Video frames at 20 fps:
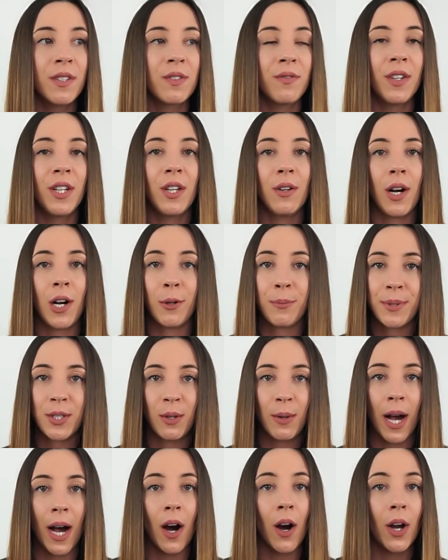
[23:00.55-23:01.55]
this video helps
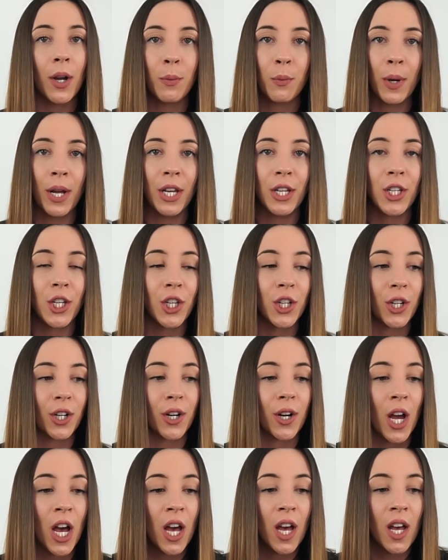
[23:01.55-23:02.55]
you out when
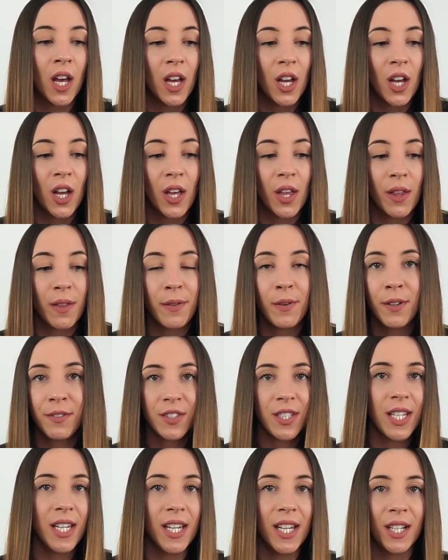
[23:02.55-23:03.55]
you're
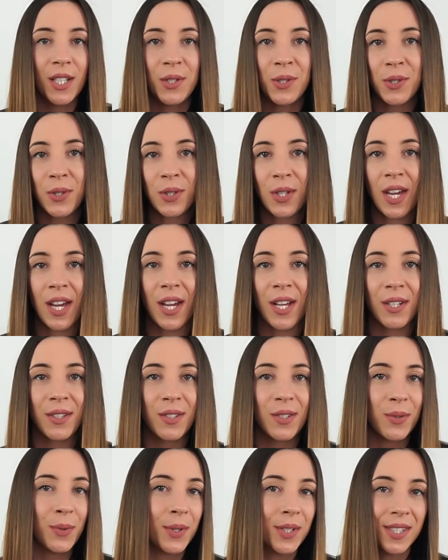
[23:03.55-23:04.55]
thrifting
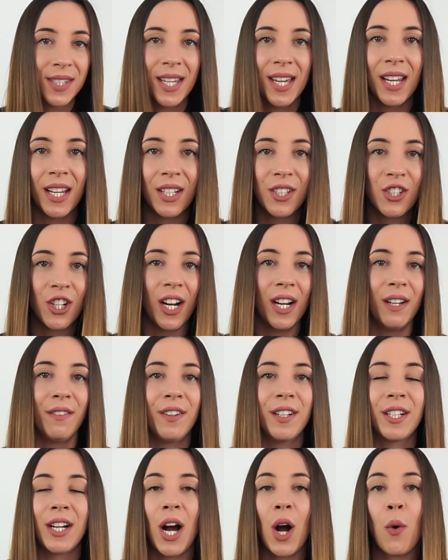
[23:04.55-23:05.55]
and sourcing and trying to
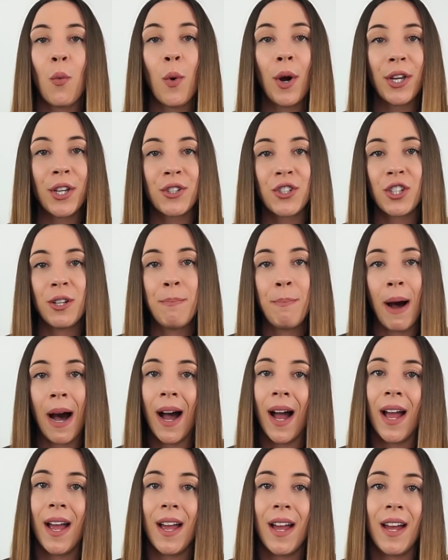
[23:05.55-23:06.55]
figure out what you should
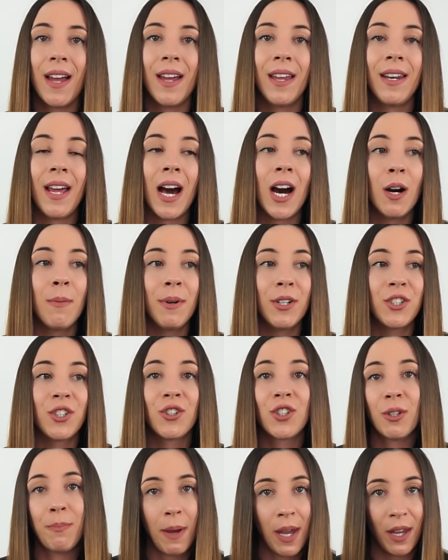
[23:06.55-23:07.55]
buy and how much
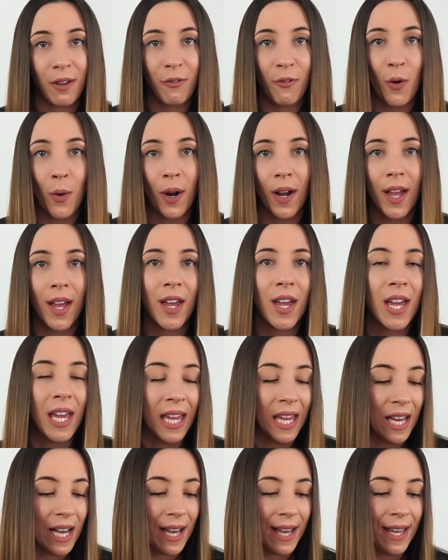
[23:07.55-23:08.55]
you should pay for it.
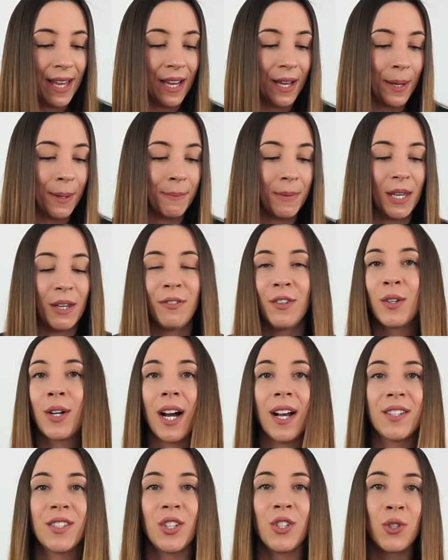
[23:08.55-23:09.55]
If you
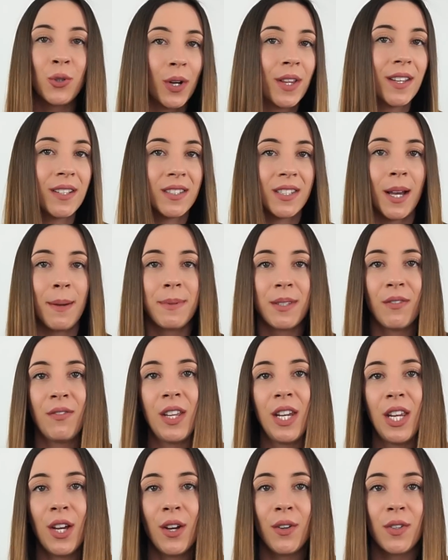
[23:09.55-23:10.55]
guys enjoy these types of
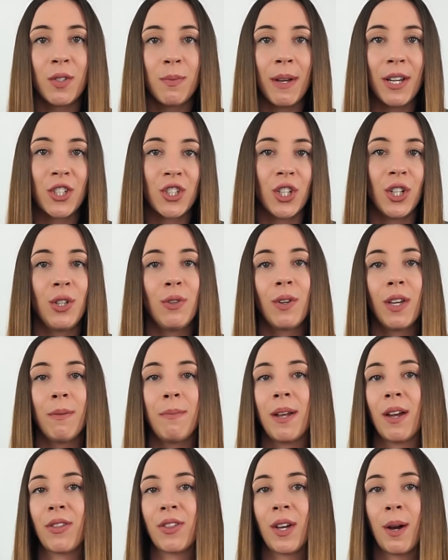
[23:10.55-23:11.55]
videos, make sure you
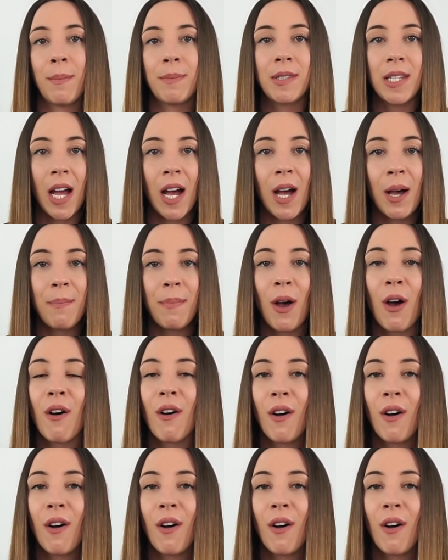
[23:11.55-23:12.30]
give me a thumbs up.